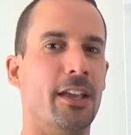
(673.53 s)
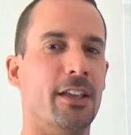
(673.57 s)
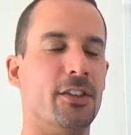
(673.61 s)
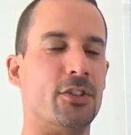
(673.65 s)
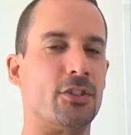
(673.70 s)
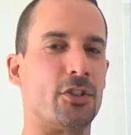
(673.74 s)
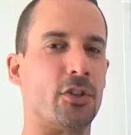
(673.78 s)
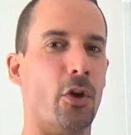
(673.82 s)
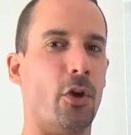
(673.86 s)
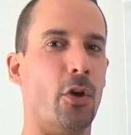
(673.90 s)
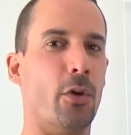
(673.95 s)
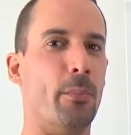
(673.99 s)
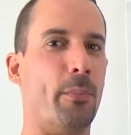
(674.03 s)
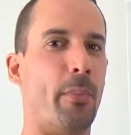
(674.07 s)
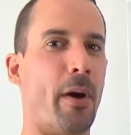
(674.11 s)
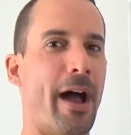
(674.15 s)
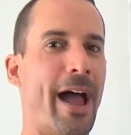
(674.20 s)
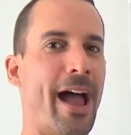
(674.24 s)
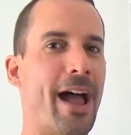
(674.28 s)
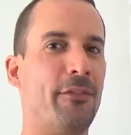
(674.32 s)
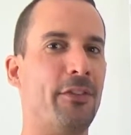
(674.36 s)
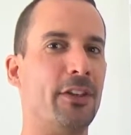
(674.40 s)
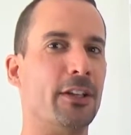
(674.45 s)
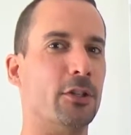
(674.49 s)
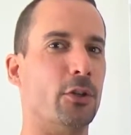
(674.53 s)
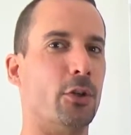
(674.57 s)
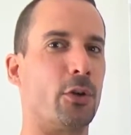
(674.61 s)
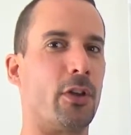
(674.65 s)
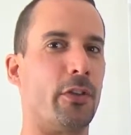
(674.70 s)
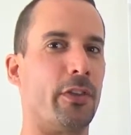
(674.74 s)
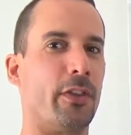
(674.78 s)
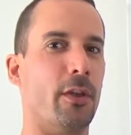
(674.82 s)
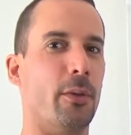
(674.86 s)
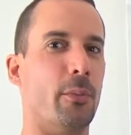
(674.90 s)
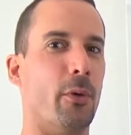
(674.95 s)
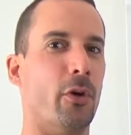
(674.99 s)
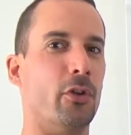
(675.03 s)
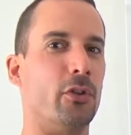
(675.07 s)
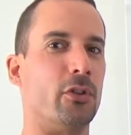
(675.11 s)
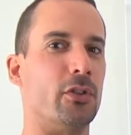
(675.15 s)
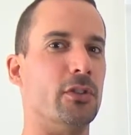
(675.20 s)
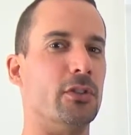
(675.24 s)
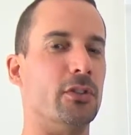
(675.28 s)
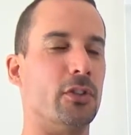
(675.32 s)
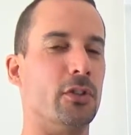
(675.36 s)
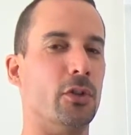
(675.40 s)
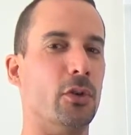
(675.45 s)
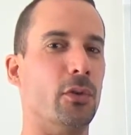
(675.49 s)
So, by having a look at the
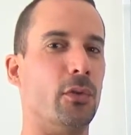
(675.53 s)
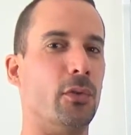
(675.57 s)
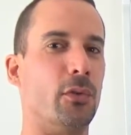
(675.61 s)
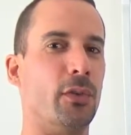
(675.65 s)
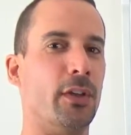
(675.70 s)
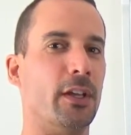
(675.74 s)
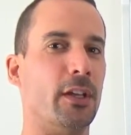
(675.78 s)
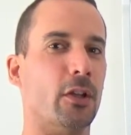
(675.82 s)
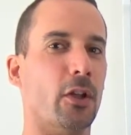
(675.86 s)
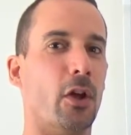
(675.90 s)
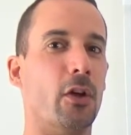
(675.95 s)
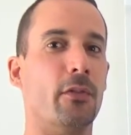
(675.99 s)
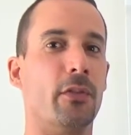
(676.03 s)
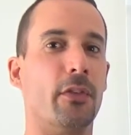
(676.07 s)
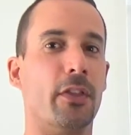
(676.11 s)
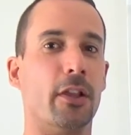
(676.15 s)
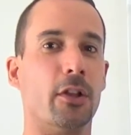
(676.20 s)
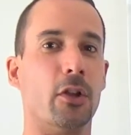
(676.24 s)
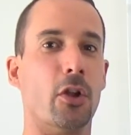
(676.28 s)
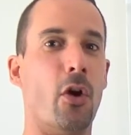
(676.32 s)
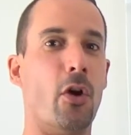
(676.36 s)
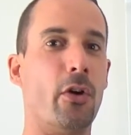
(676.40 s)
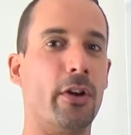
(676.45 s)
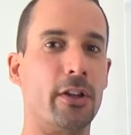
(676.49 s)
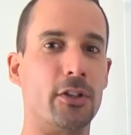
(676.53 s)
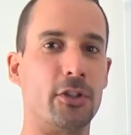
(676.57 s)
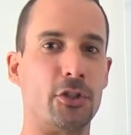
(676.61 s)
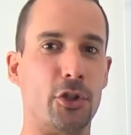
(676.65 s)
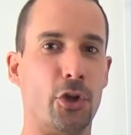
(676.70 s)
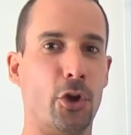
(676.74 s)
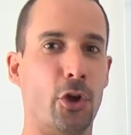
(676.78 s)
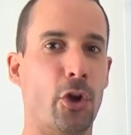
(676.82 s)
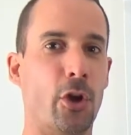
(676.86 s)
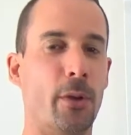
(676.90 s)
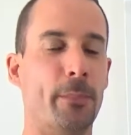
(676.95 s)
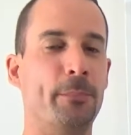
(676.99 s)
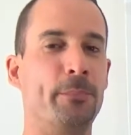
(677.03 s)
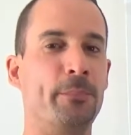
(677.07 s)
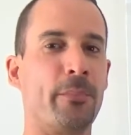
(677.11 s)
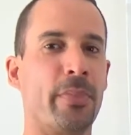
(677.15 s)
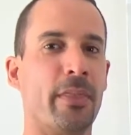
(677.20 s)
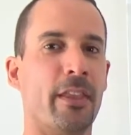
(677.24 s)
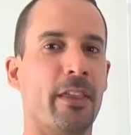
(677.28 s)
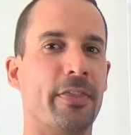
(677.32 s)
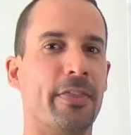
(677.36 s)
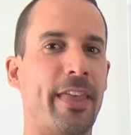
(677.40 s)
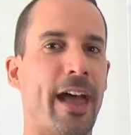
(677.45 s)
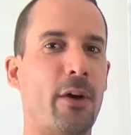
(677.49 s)
emotions that you feel over the longer term,
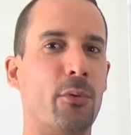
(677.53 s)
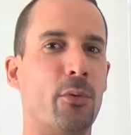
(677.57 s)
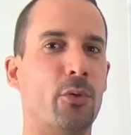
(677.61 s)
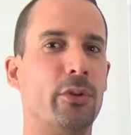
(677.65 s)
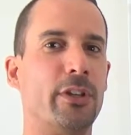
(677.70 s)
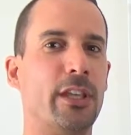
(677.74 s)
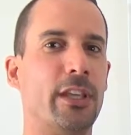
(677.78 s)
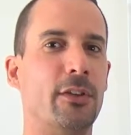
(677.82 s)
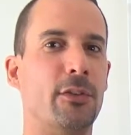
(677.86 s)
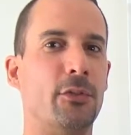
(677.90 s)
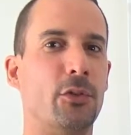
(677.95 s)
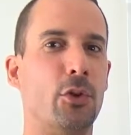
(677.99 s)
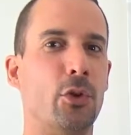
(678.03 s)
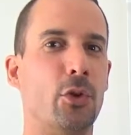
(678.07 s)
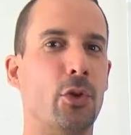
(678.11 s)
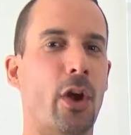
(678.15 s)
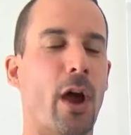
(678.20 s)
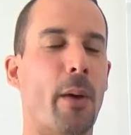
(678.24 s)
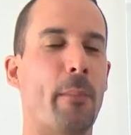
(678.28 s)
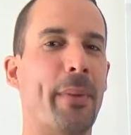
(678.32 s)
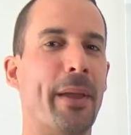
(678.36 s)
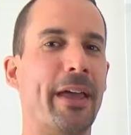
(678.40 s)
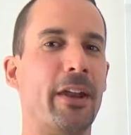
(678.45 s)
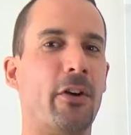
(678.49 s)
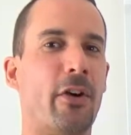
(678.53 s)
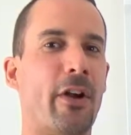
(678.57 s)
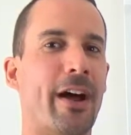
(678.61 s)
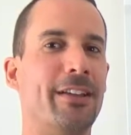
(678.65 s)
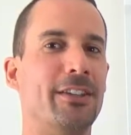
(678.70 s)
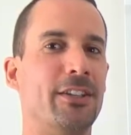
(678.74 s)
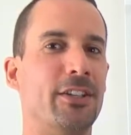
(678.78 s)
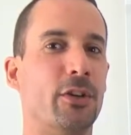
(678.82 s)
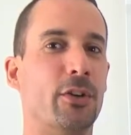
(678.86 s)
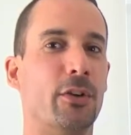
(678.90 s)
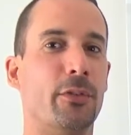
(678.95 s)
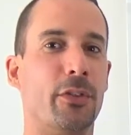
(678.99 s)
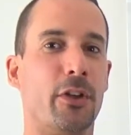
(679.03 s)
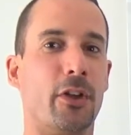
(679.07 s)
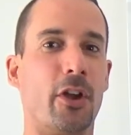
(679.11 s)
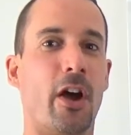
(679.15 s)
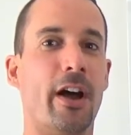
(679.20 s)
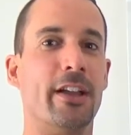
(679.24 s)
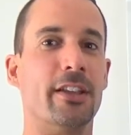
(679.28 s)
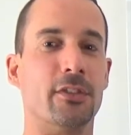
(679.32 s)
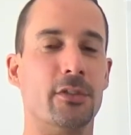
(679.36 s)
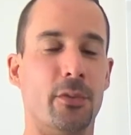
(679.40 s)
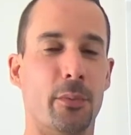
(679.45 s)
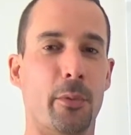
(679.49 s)
that will give you a better idea of the
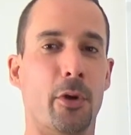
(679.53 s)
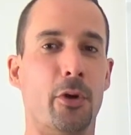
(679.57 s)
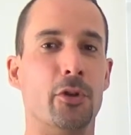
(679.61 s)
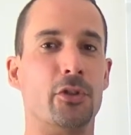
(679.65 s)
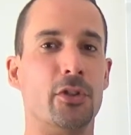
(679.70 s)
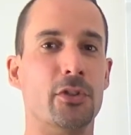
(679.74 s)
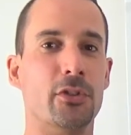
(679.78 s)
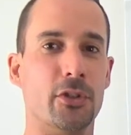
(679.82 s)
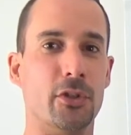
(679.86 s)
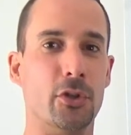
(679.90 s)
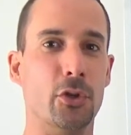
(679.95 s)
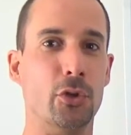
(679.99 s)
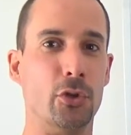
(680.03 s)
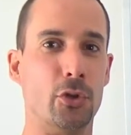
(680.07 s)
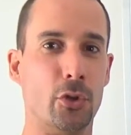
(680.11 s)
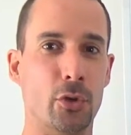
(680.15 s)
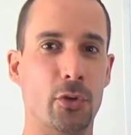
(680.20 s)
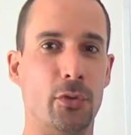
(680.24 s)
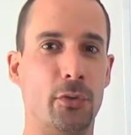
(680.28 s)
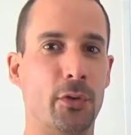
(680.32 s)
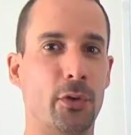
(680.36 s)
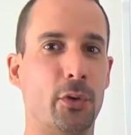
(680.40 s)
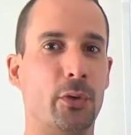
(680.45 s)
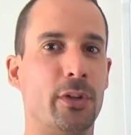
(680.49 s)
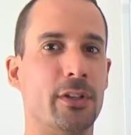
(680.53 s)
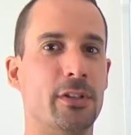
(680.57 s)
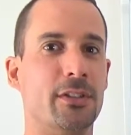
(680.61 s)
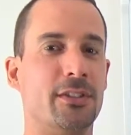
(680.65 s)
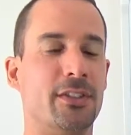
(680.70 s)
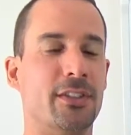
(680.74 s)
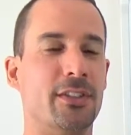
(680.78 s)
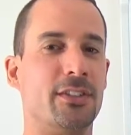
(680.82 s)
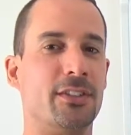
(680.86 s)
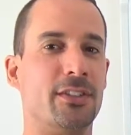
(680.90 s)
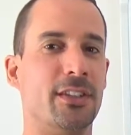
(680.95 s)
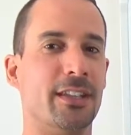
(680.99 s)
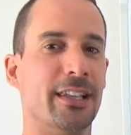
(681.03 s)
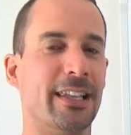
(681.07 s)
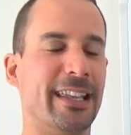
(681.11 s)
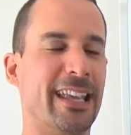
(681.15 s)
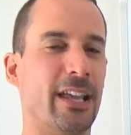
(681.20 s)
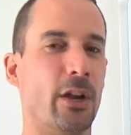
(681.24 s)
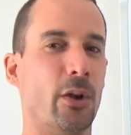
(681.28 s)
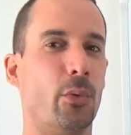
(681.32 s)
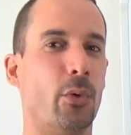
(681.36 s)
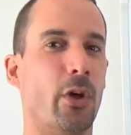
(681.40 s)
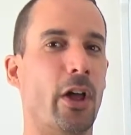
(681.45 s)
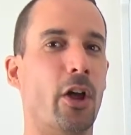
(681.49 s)
kinds of emotions that you do feel consistently,
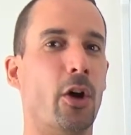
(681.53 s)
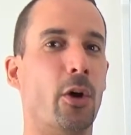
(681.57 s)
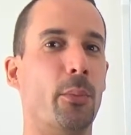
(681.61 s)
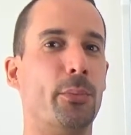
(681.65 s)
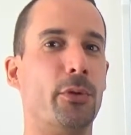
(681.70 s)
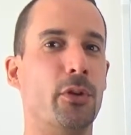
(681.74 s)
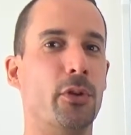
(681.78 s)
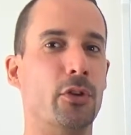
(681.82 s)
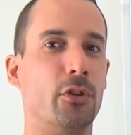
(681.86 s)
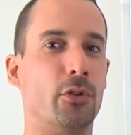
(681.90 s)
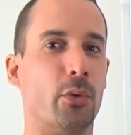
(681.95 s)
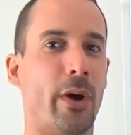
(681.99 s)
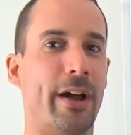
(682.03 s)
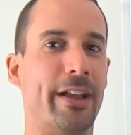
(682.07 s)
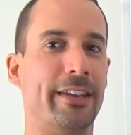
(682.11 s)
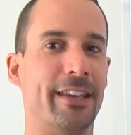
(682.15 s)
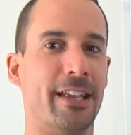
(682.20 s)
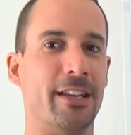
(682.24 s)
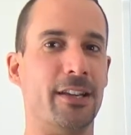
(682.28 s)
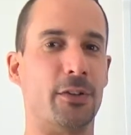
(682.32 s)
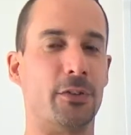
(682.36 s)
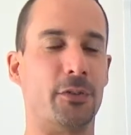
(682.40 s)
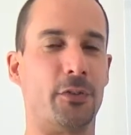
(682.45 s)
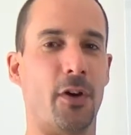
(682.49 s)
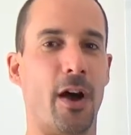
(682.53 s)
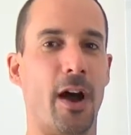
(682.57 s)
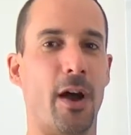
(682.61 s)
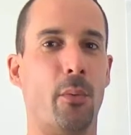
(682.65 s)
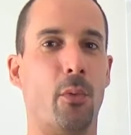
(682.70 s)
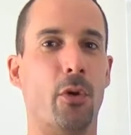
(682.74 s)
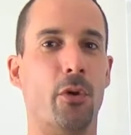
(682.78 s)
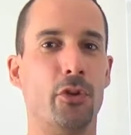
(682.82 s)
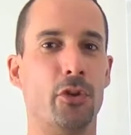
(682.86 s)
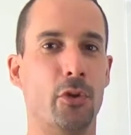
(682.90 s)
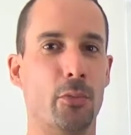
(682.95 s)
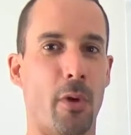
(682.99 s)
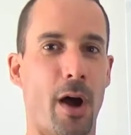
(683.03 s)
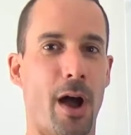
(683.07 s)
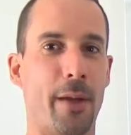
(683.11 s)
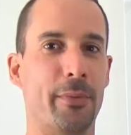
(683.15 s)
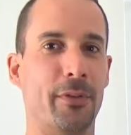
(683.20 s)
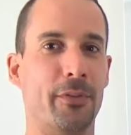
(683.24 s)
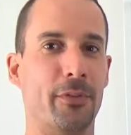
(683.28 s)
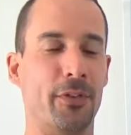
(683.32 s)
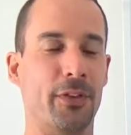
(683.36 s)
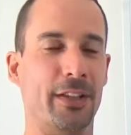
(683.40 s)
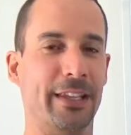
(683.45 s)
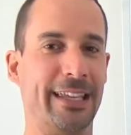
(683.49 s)
and it will help you to identify what you might
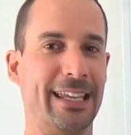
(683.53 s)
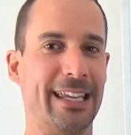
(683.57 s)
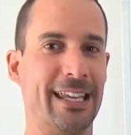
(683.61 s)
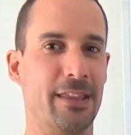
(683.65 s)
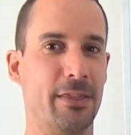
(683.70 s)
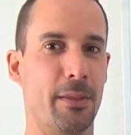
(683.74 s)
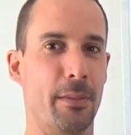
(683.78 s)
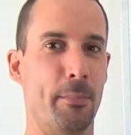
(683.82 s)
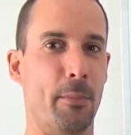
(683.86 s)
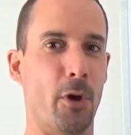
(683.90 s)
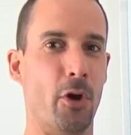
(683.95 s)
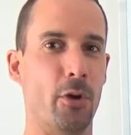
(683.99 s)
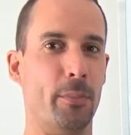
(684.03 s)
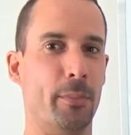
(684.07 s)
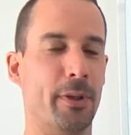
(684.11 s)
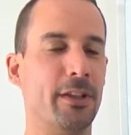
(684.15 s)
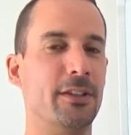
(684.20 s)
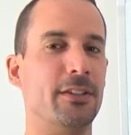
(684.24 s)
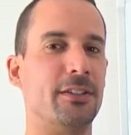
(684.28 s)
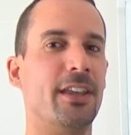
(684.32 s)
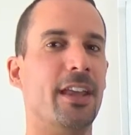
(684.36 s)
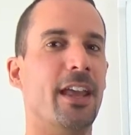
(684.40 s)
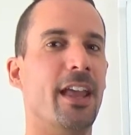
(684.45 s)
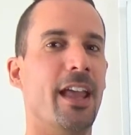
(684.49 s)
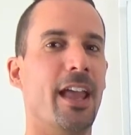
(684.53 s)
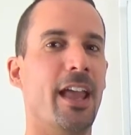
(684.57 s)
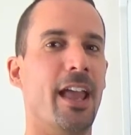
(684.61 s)
be feeling in the moment.